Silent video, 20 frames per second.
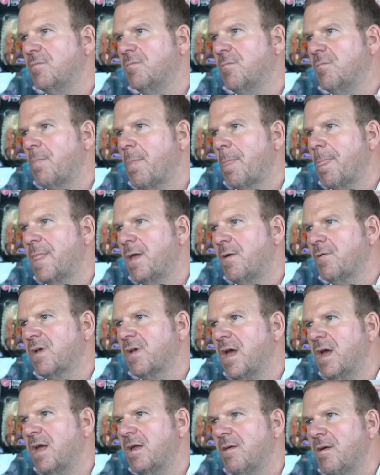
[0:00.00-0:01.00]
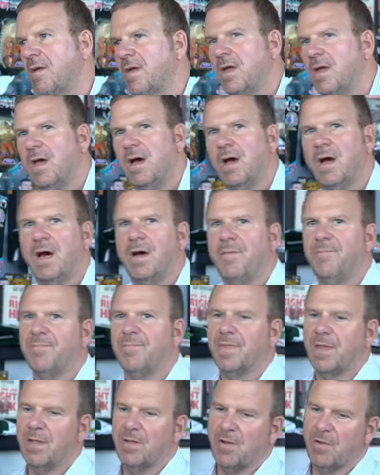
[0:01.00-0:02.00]
Okay. Okay. That's uh, an
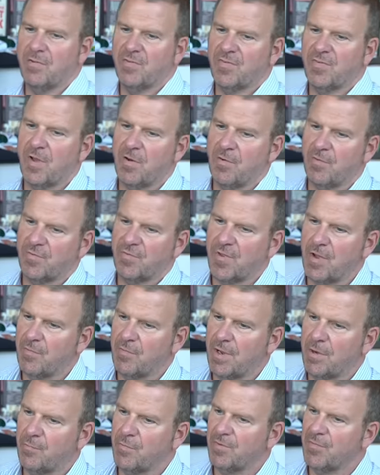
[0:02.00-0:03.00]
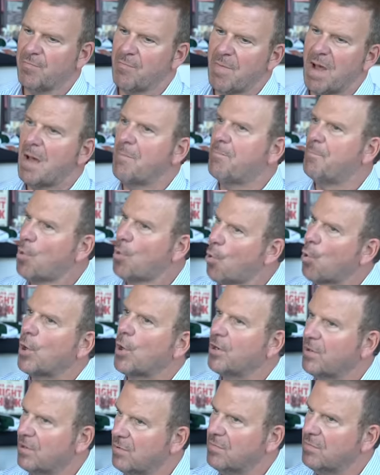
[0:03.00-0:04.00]
easy way to start. So so it was my
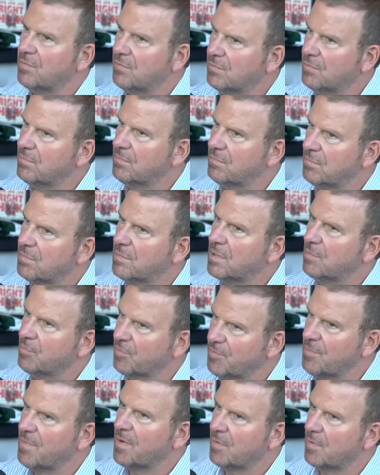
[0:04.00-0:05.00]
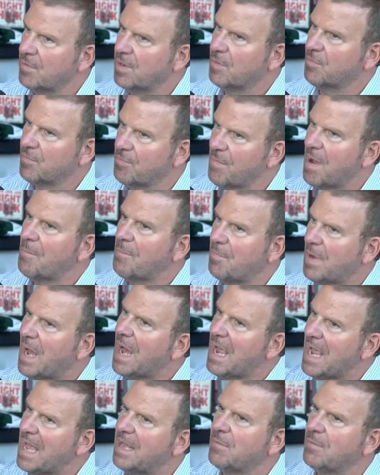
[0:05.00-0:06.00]
board. It was, it was you. It was my.
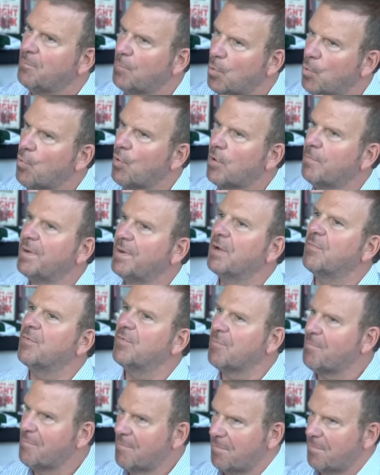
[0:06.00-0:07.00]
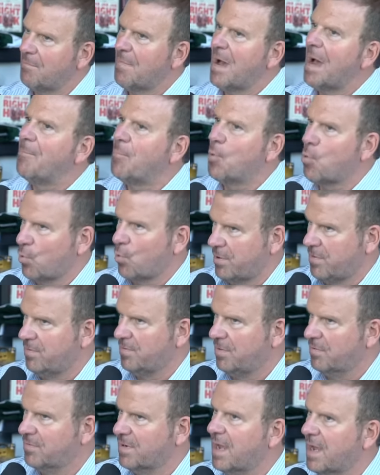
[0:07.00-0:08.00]
I had a board, but it was my board. It
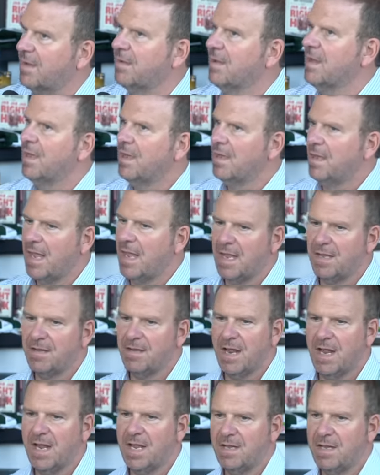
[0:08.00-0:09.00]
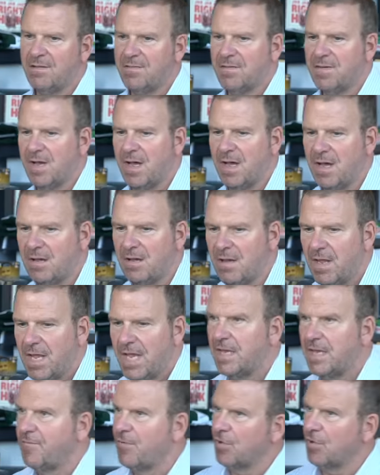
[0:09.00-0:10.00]
was okay. You. And and uh,
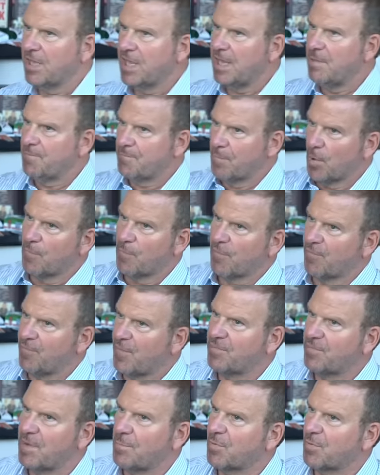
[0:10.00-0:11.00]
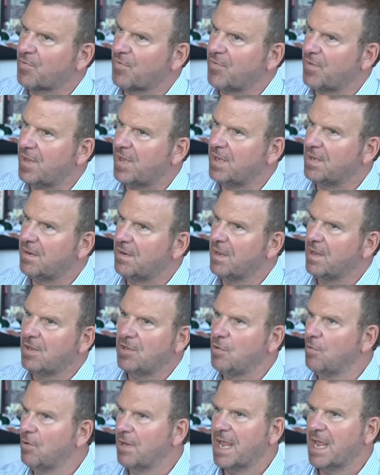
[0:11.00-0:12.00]
and if you keep over fifty percent,
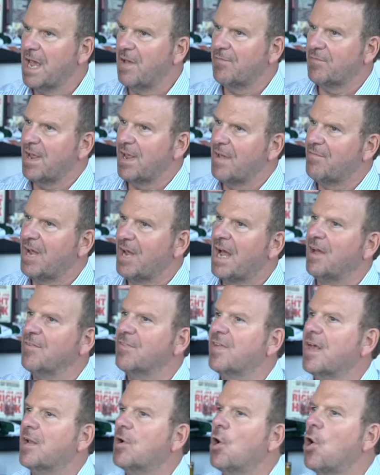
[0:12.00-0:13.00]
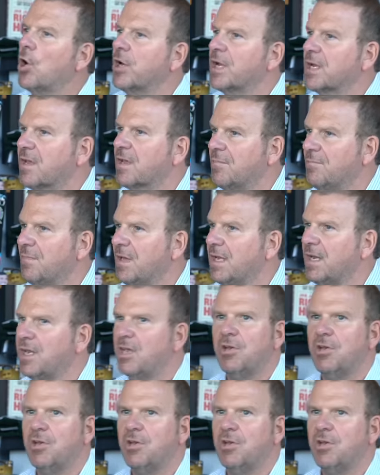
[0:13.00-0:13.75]
you only have to have an outside audit committee.